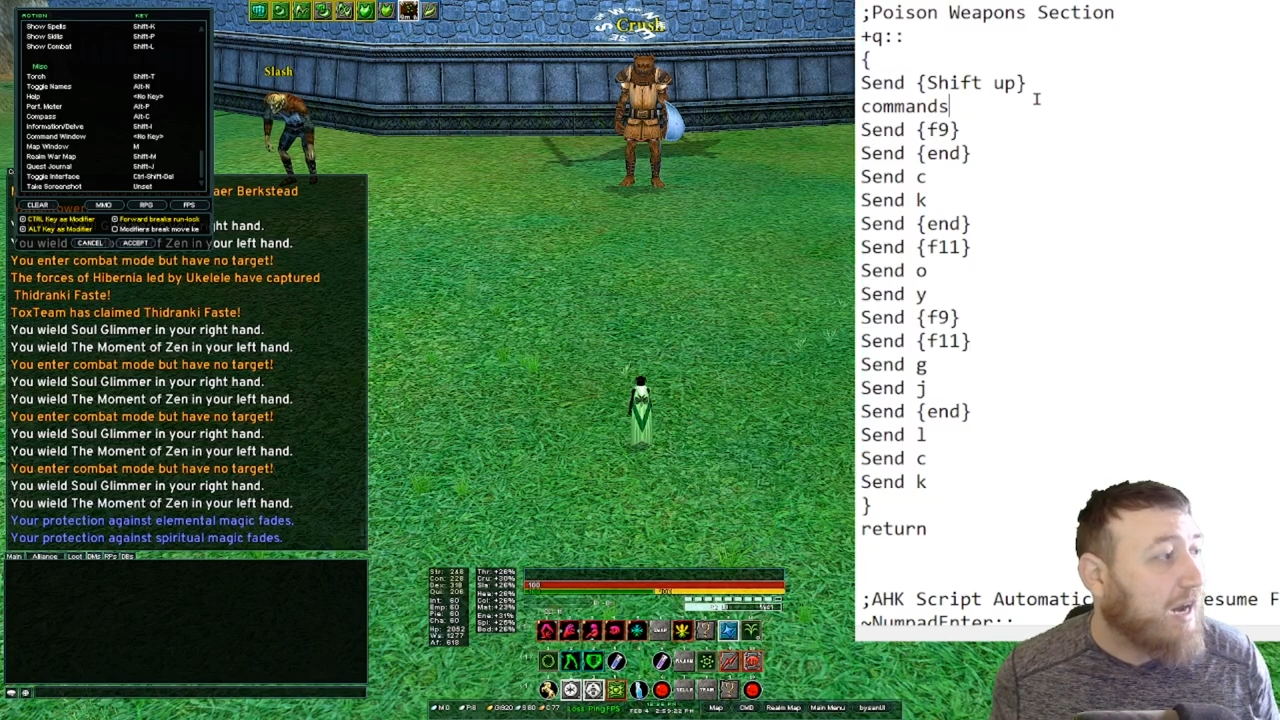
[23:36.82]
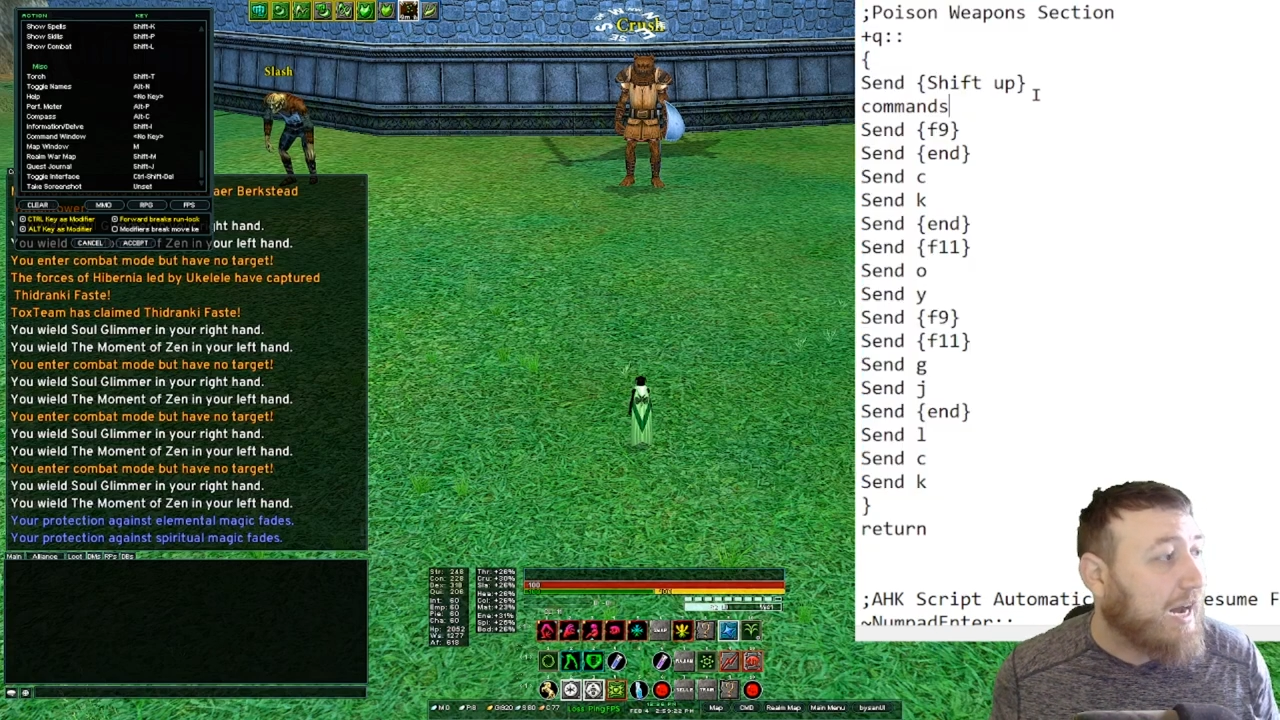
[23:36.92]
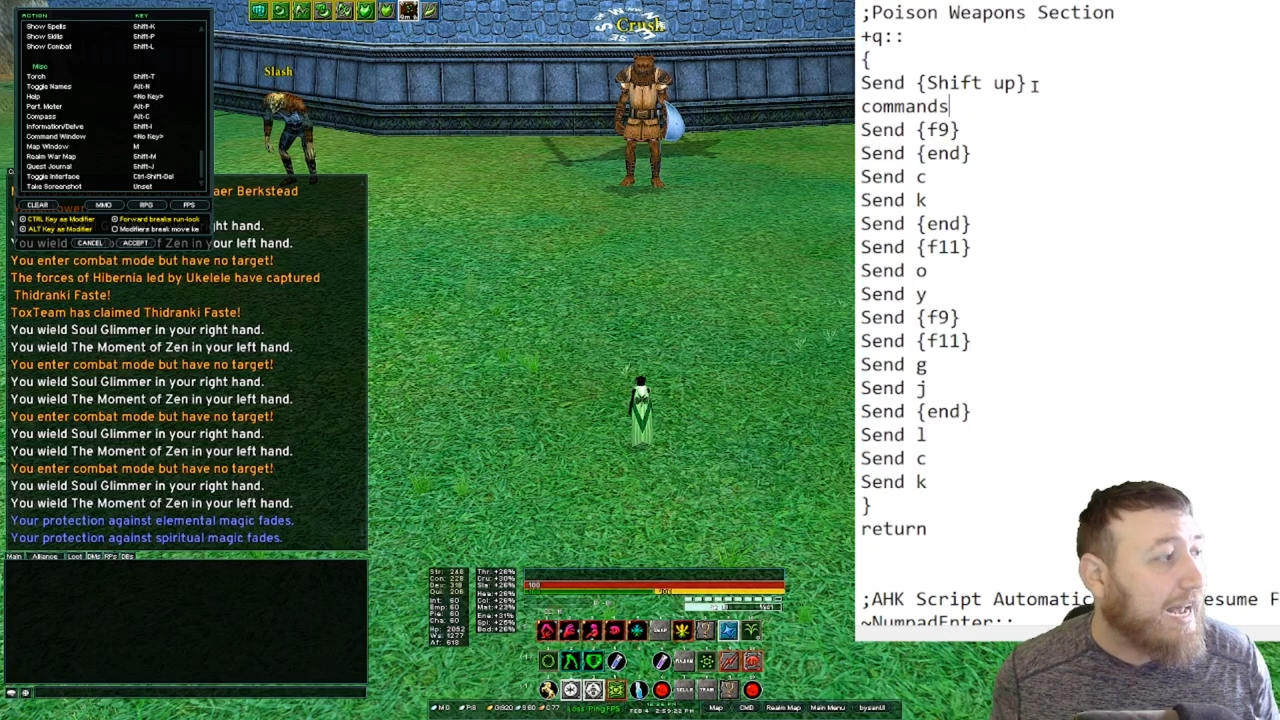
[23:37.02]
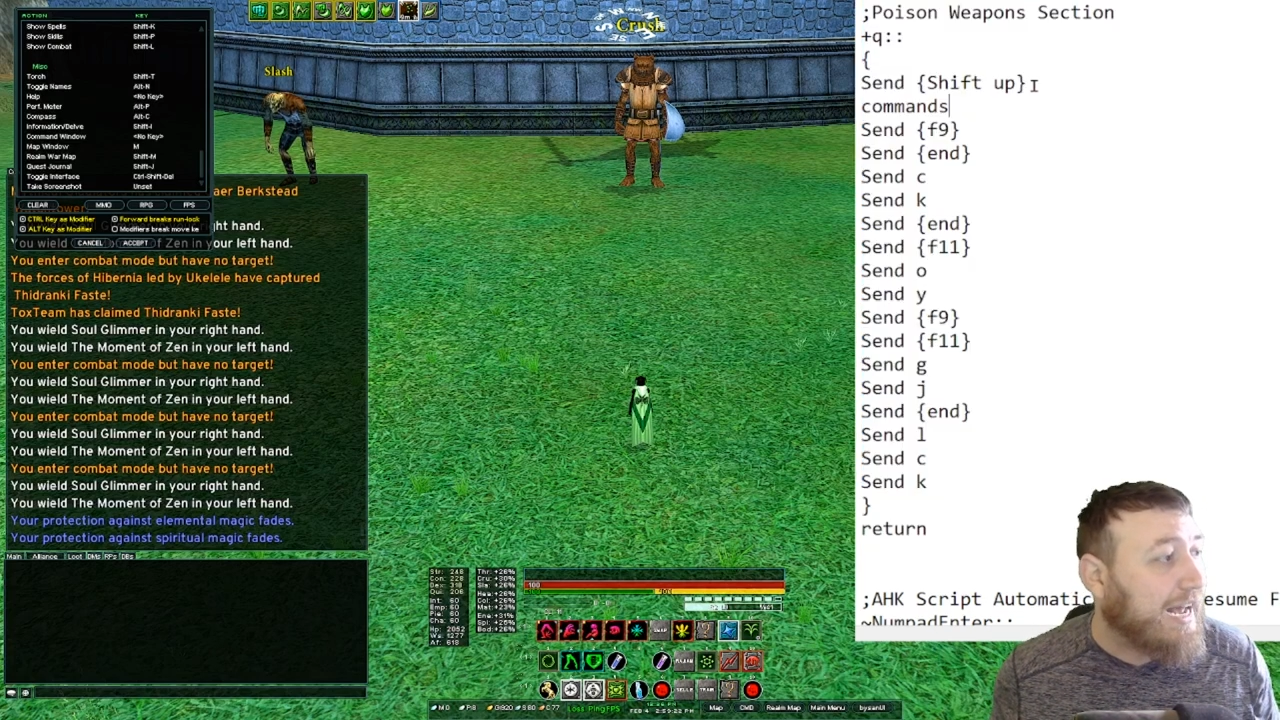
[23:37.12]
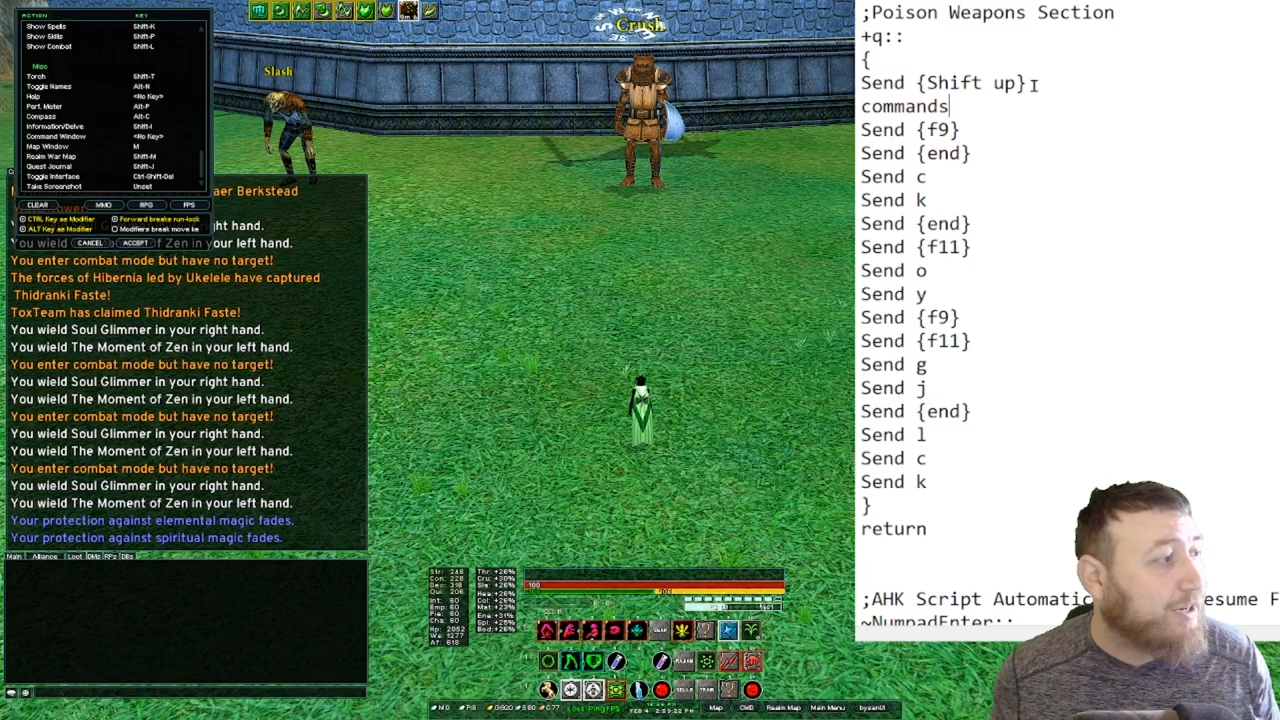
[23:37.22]

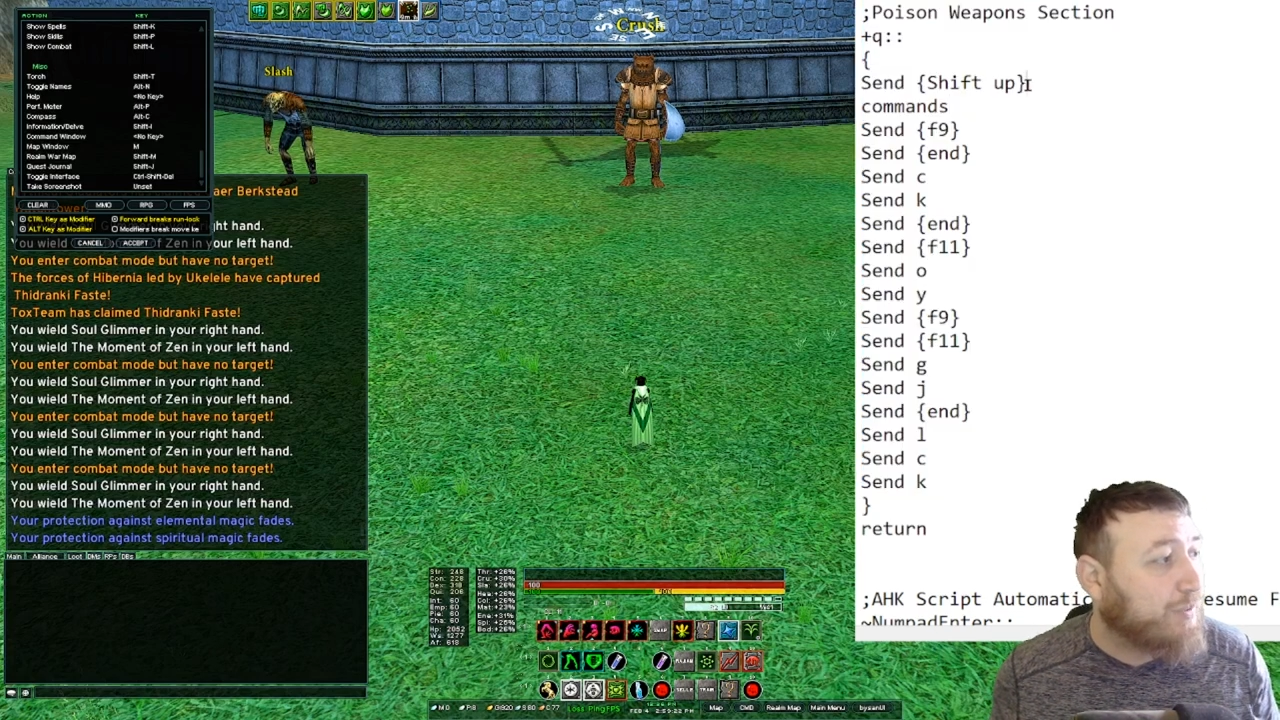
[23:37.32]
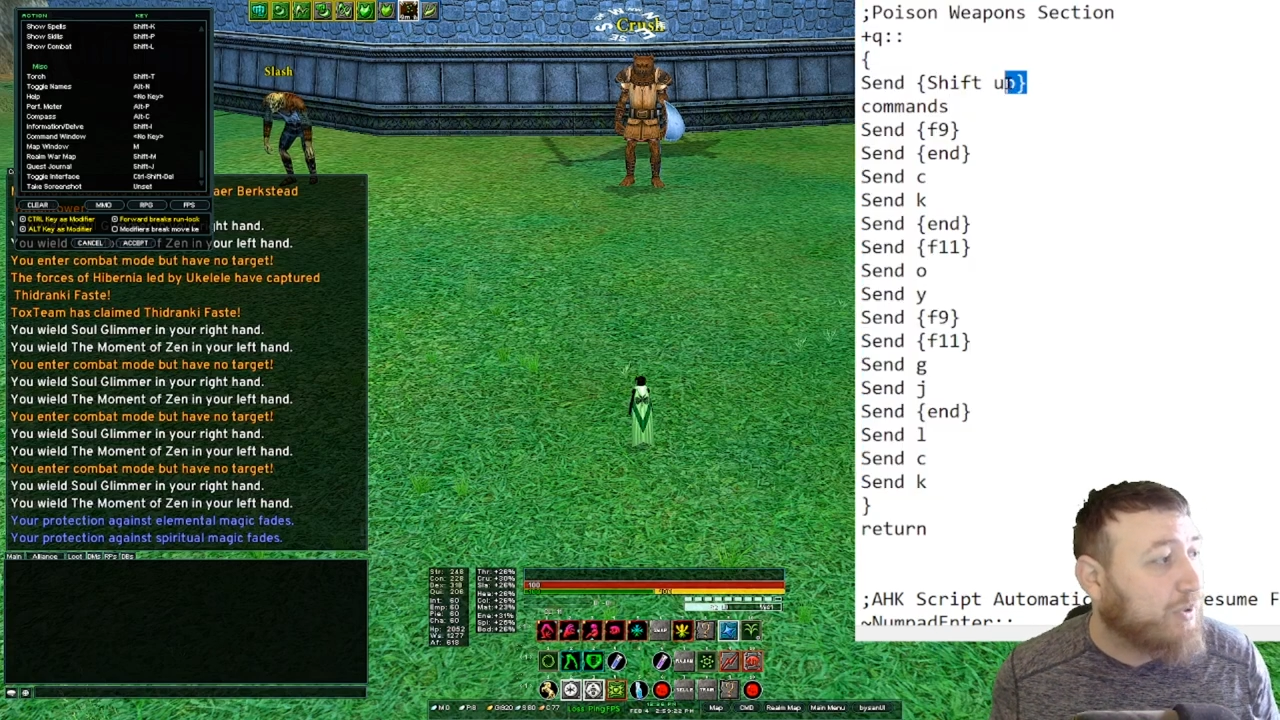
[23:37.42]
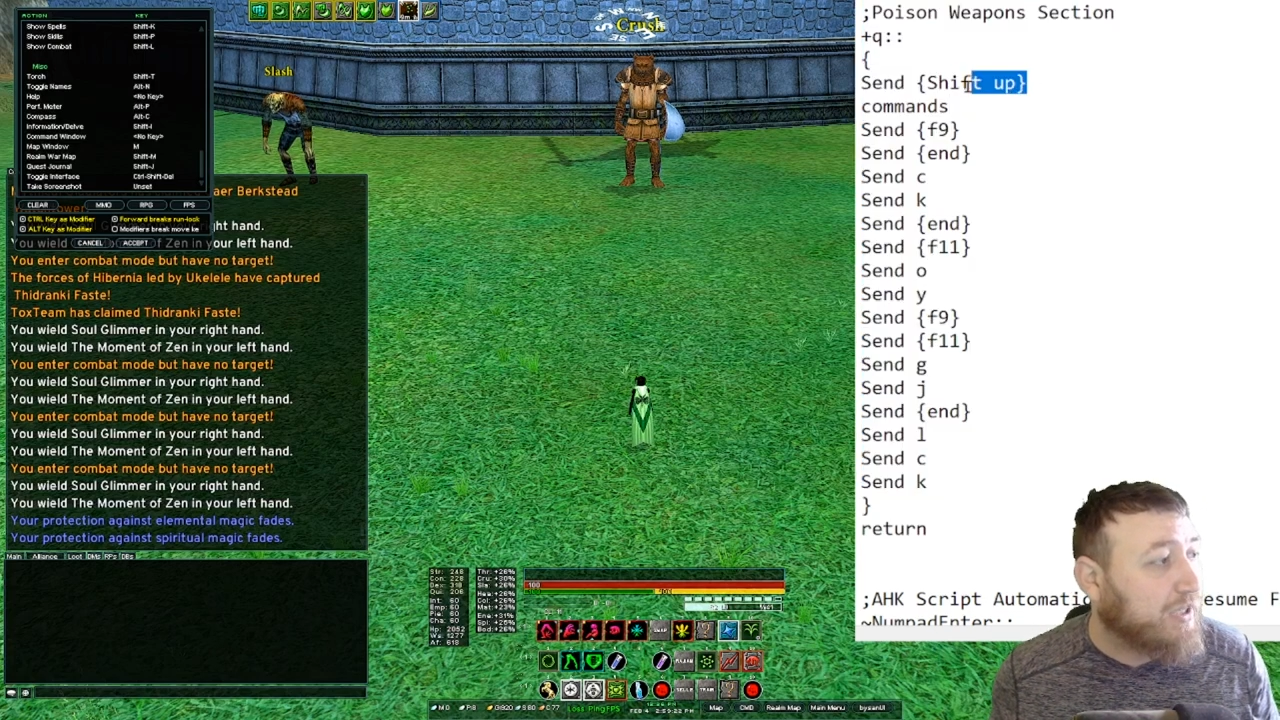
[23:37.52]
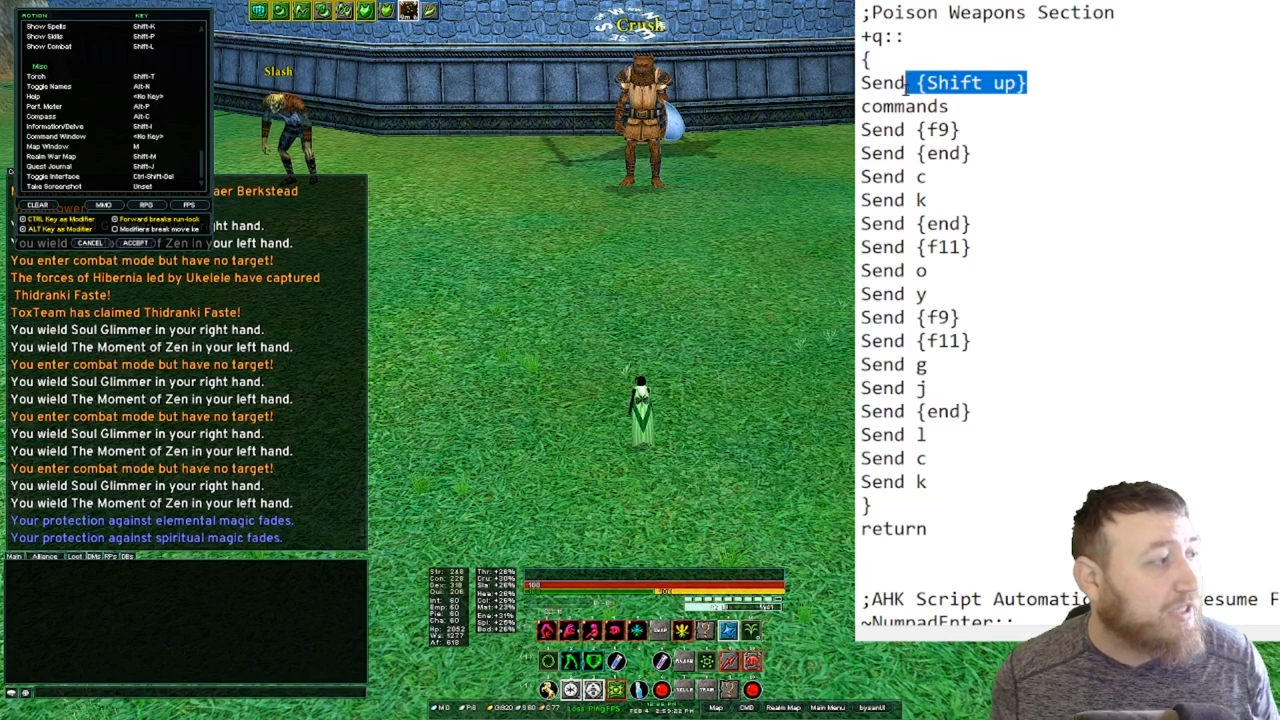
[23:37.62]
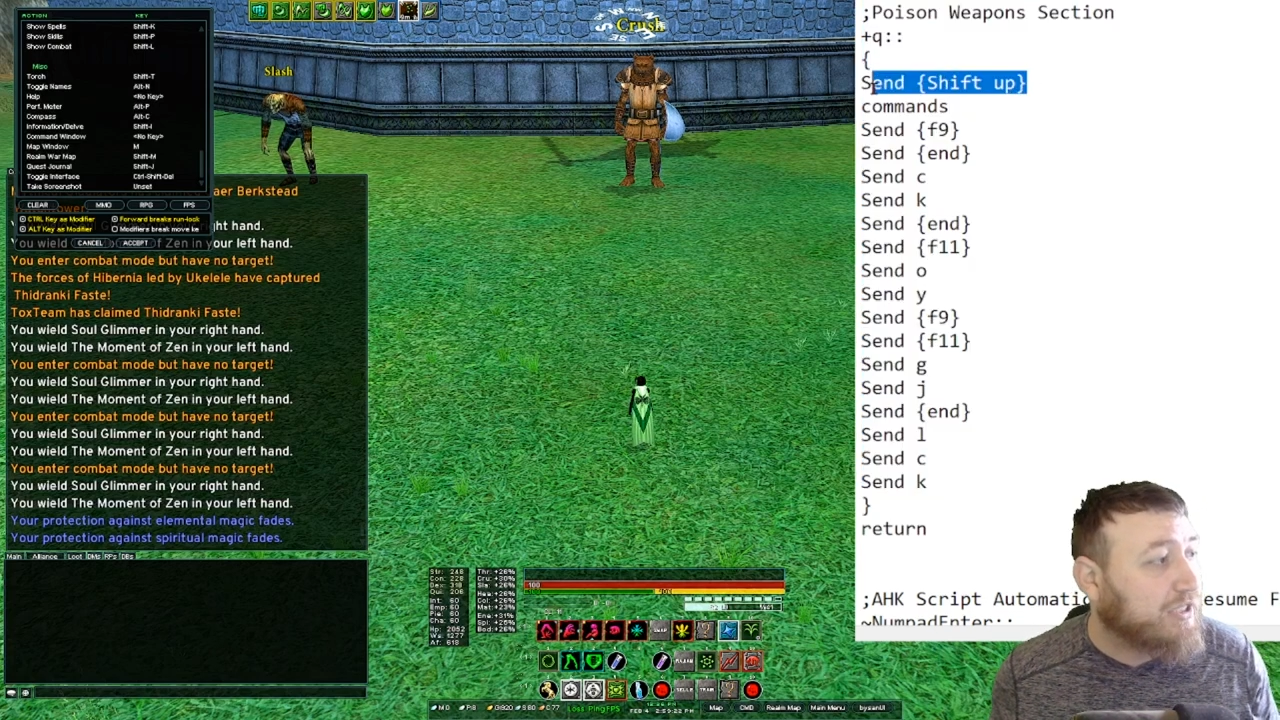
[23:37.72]
I had to
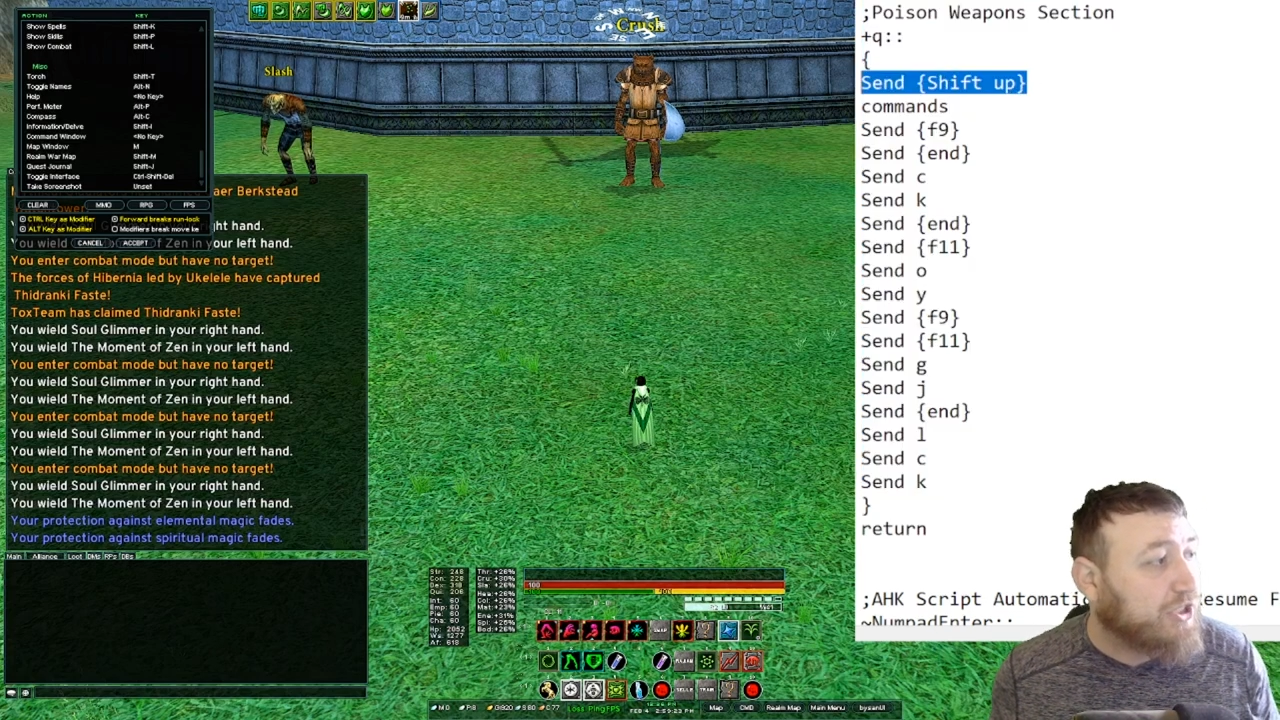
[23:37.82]
put